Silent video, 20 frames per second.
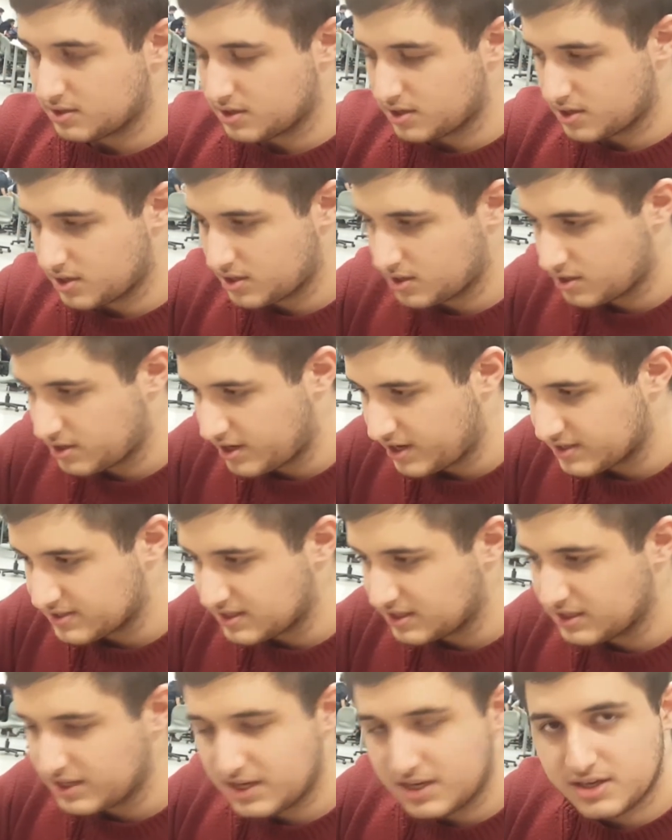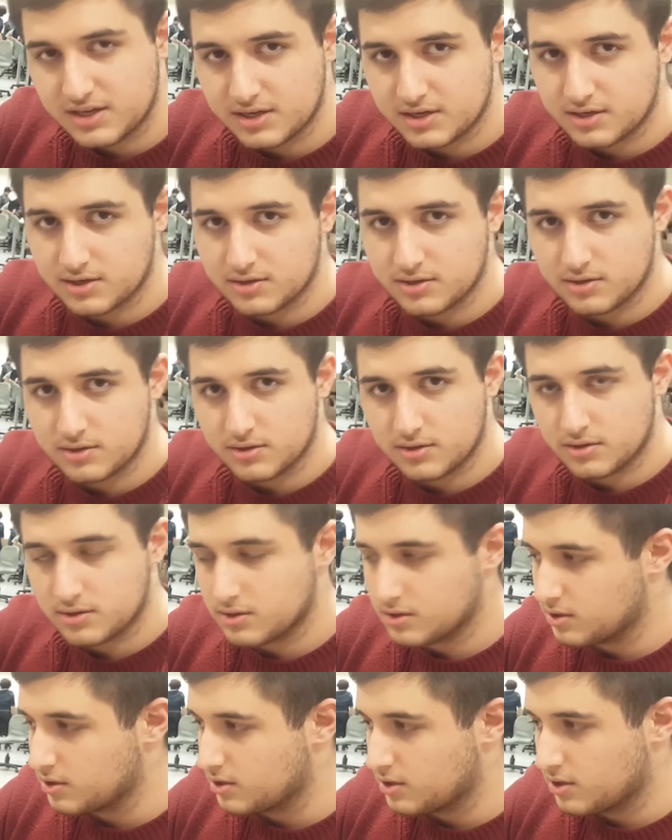as a link,
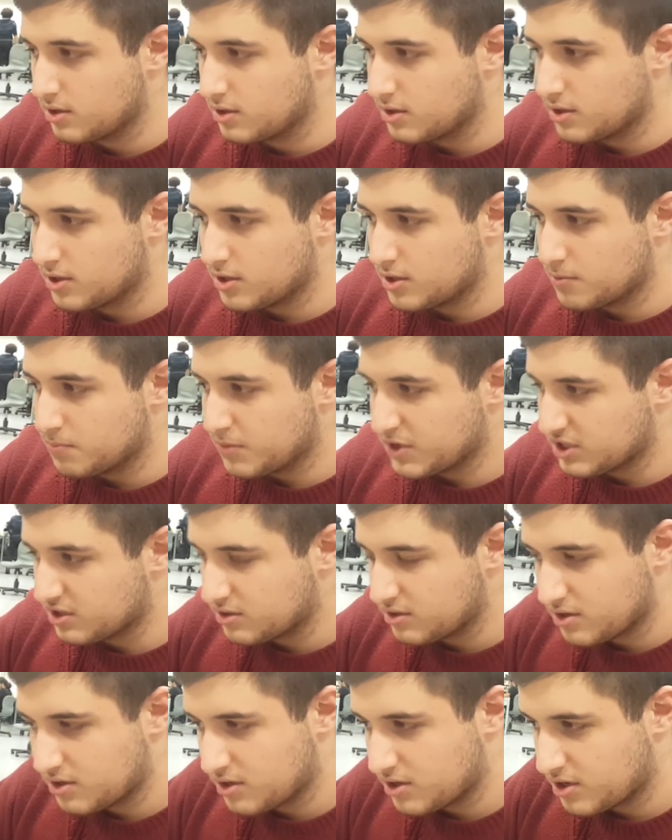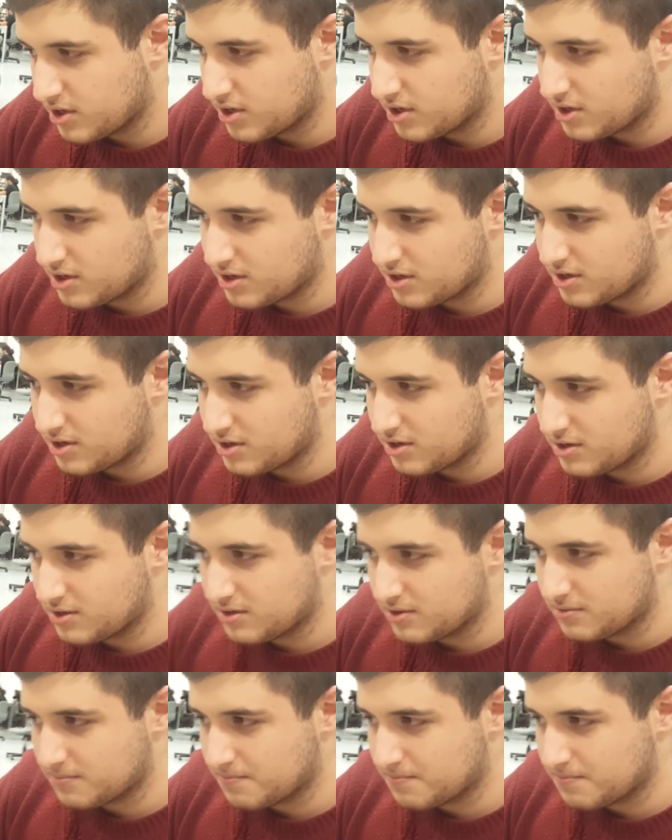but I